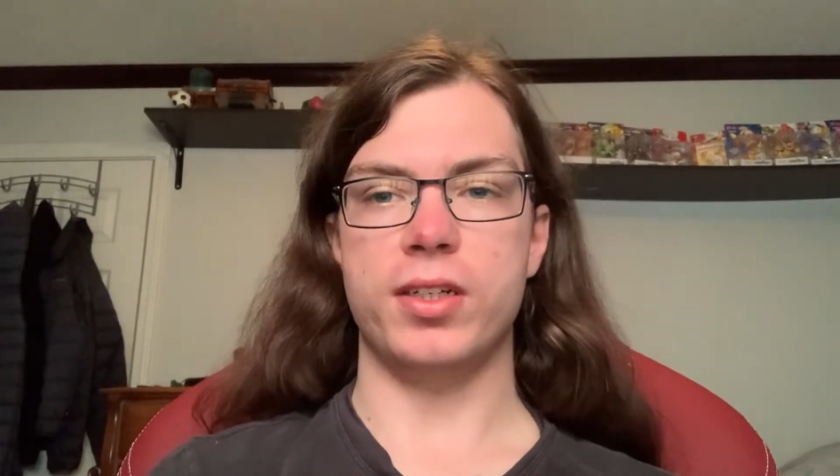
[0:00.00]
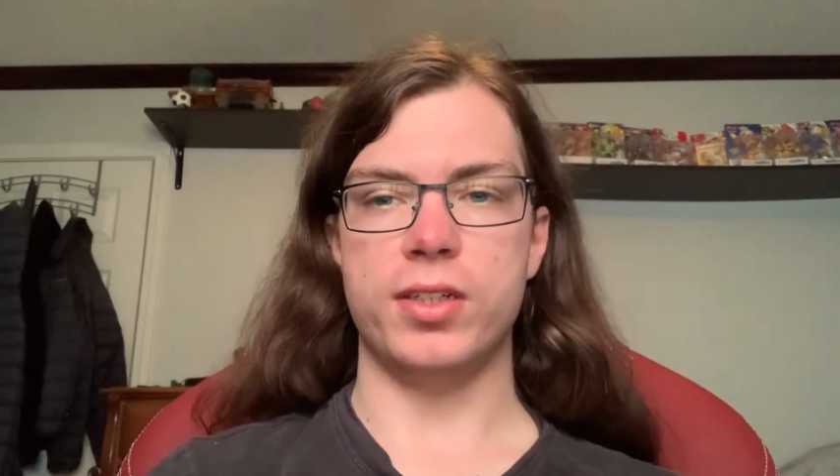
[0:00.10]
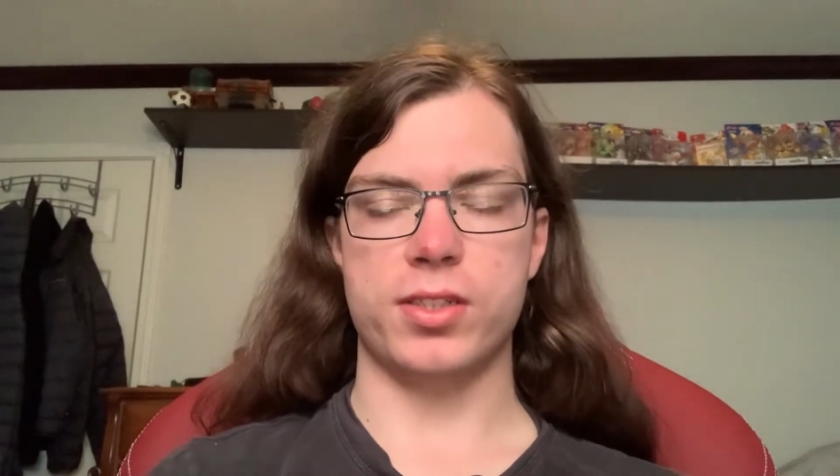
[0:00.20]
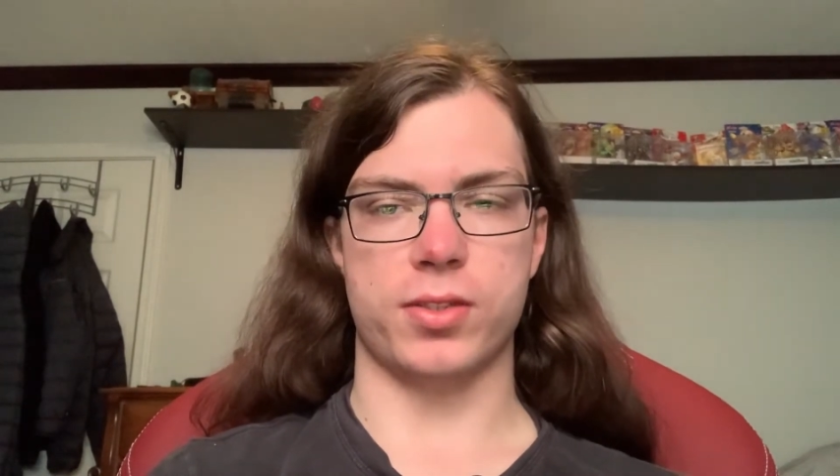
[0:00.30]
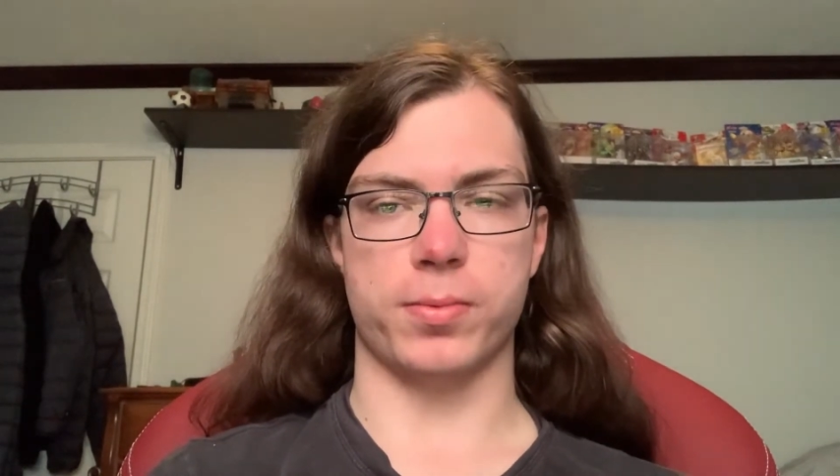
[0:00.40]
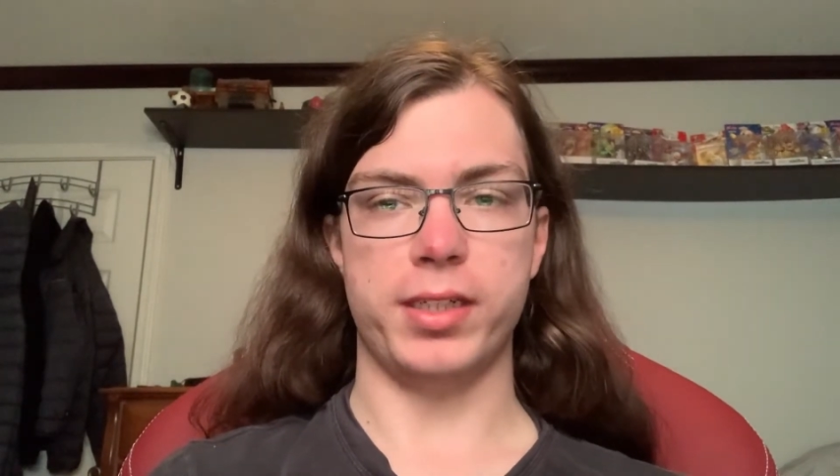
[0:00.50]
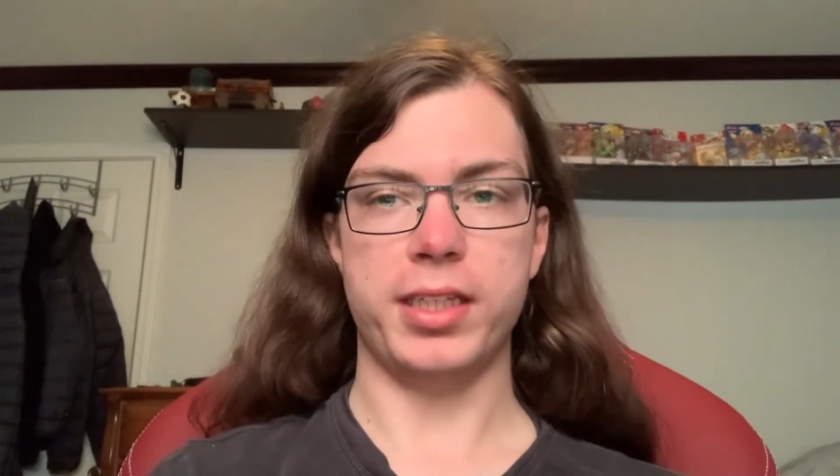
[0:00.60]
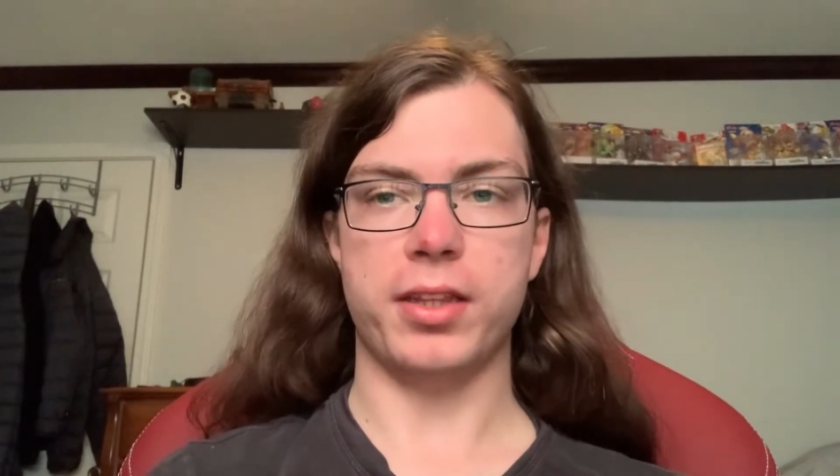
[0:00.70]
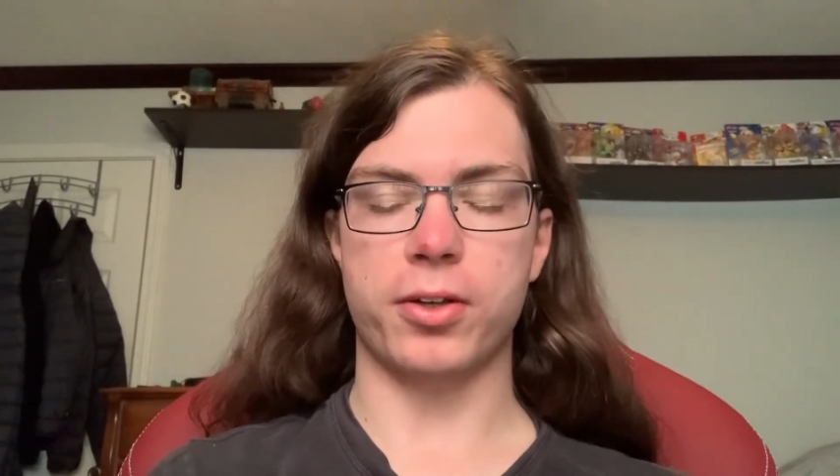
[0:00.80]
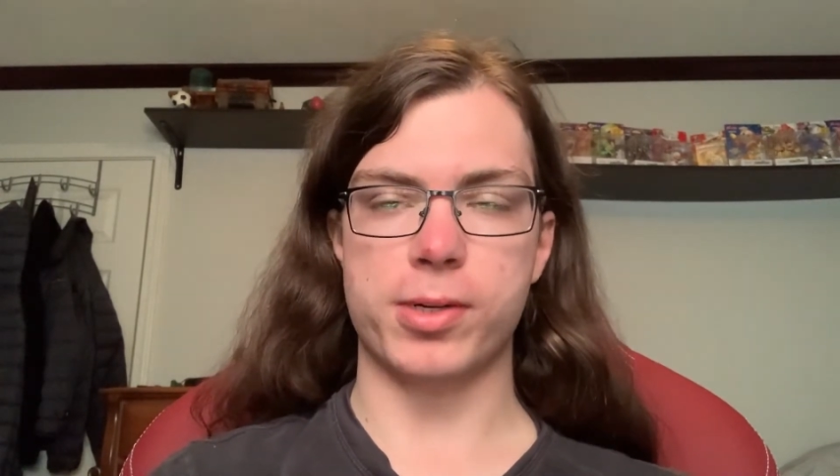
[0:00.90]
So
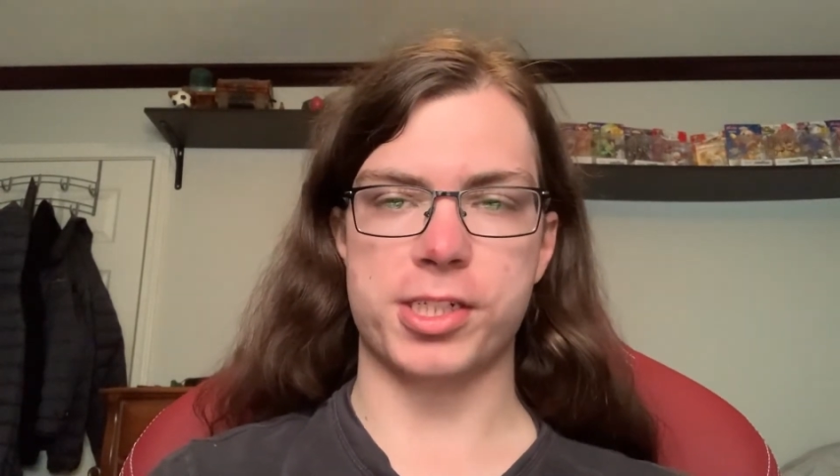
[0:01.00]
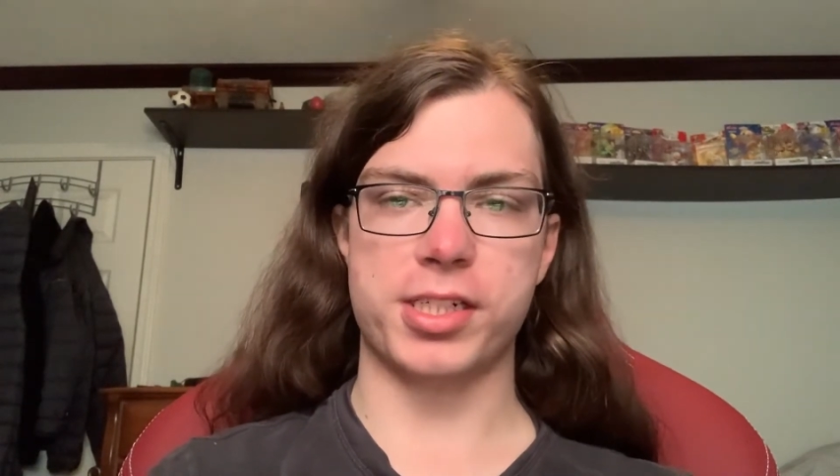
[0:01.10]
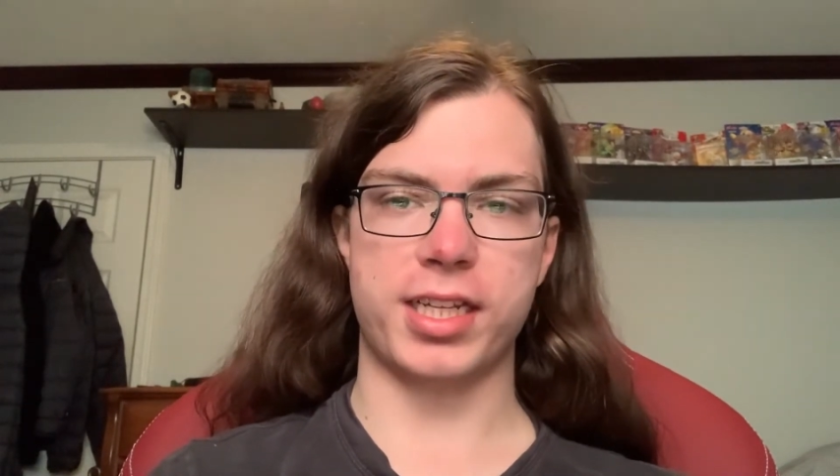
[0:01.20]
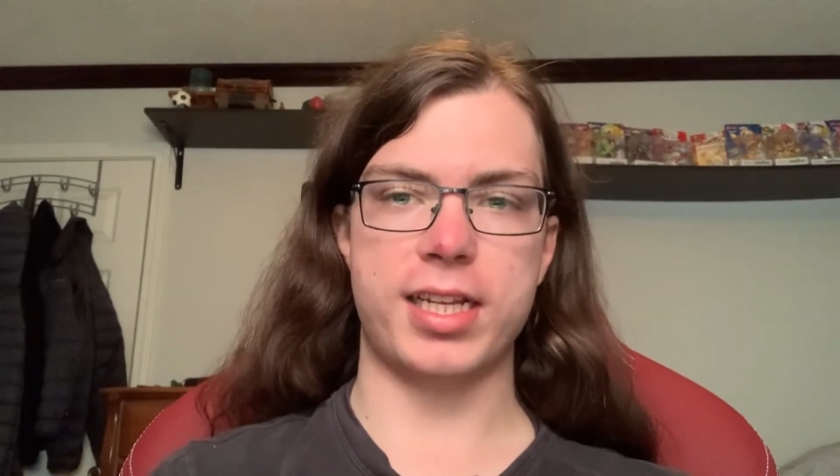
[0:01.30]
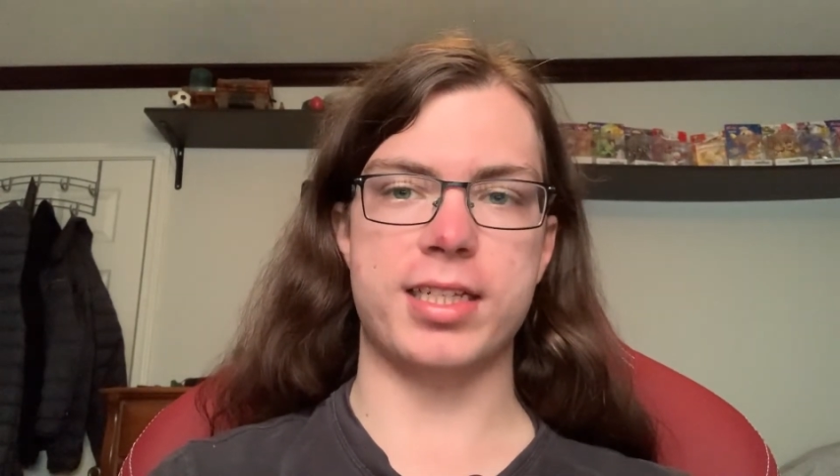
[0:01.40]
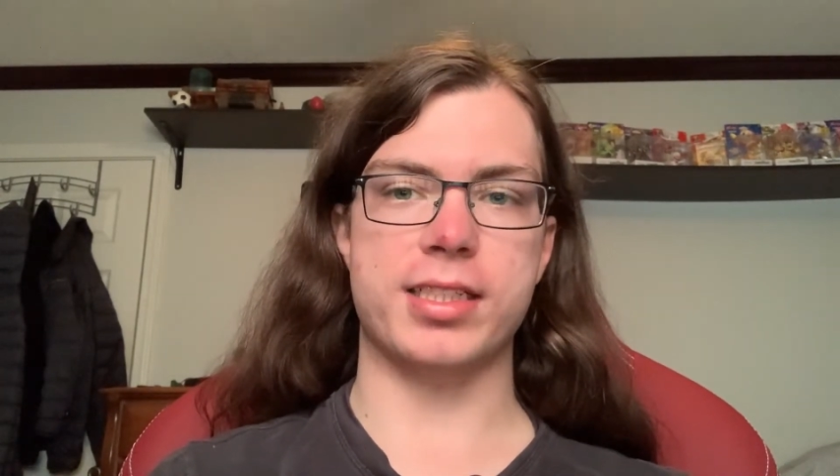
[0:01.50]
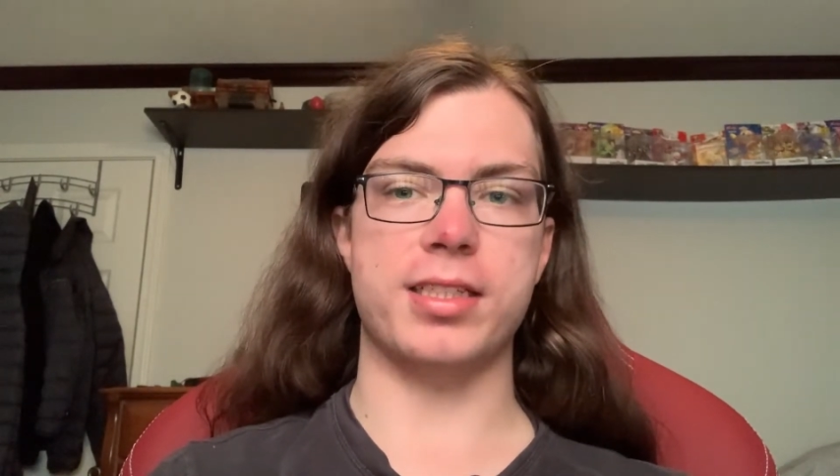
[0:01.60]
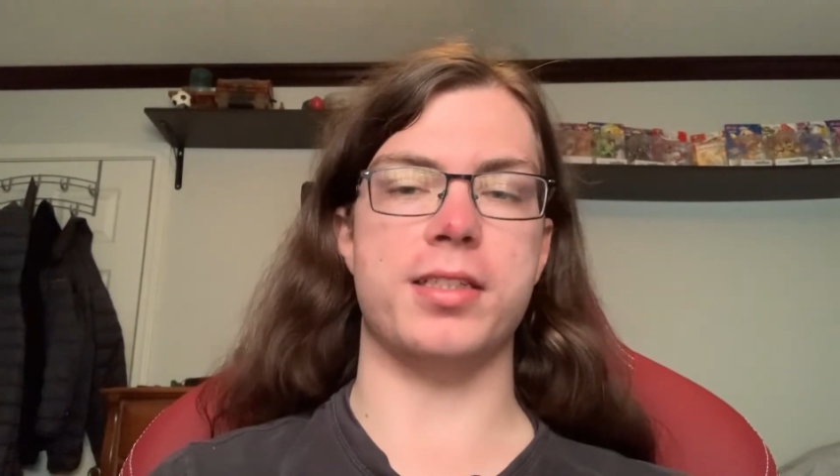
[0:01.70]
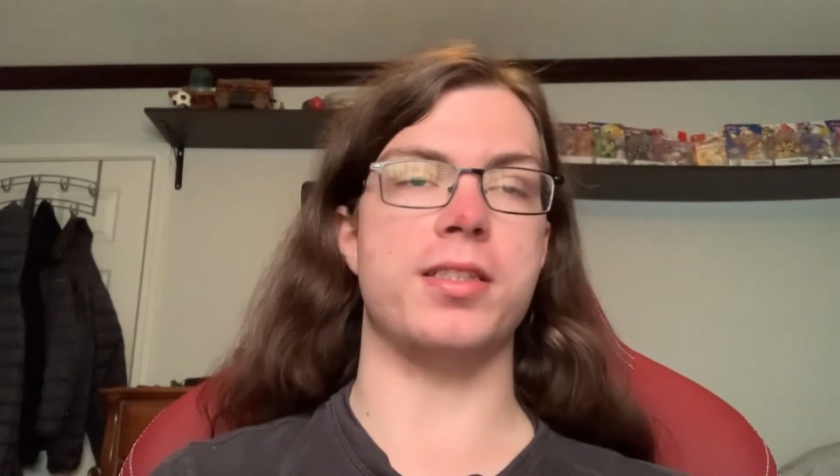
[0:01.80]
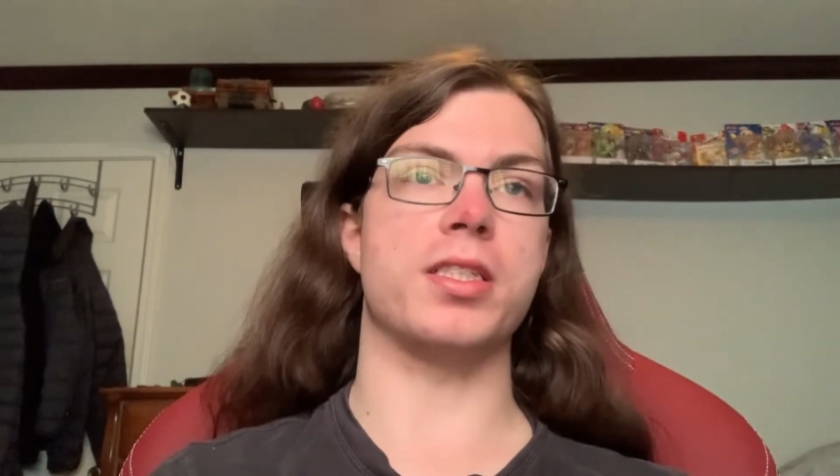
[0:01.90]
really, the question to ask
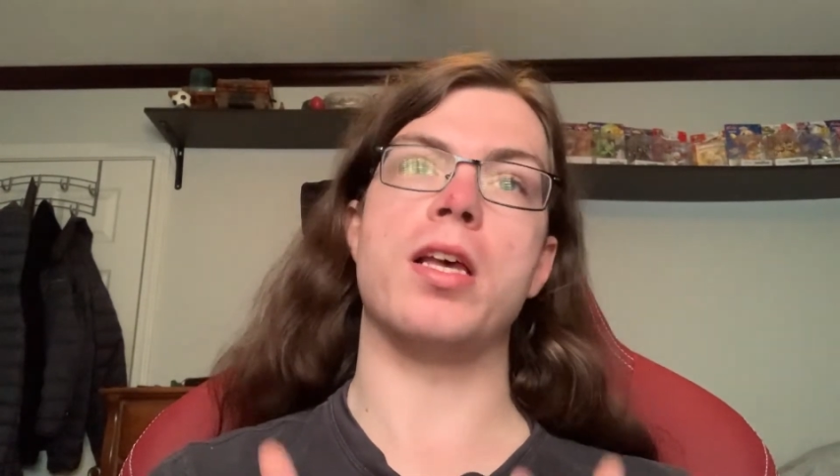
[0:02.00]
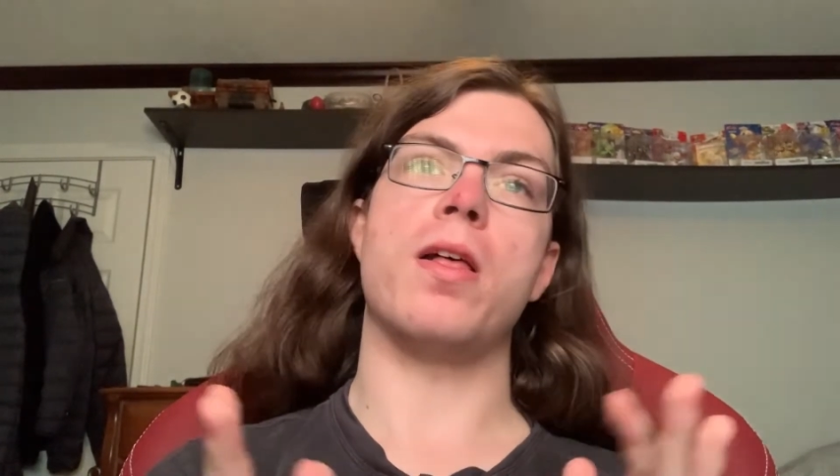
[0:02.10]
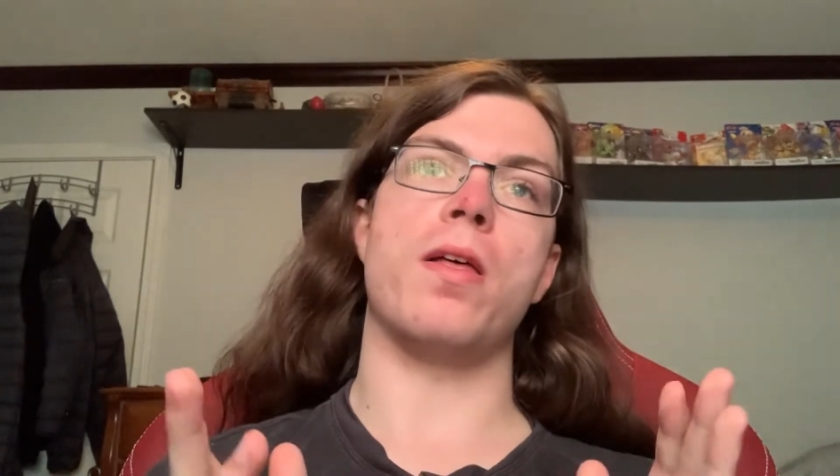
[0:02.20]
is,